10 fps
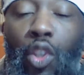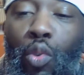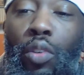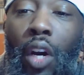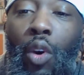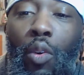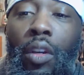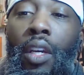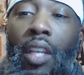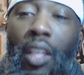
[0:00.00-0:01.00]
You
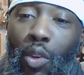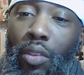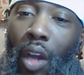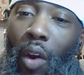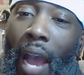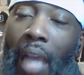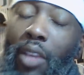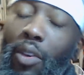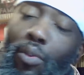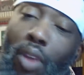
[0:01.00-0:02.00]
know
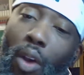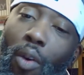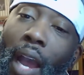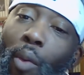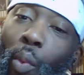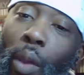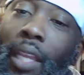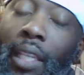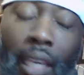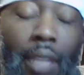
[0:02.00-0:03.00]
how
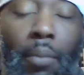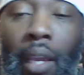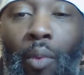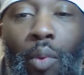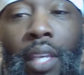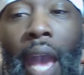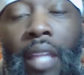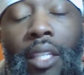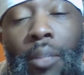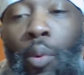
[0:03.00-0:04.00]
Willie get, man. We got
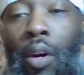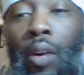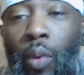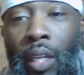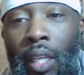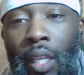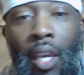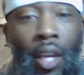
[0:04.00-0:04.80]
to support Willie.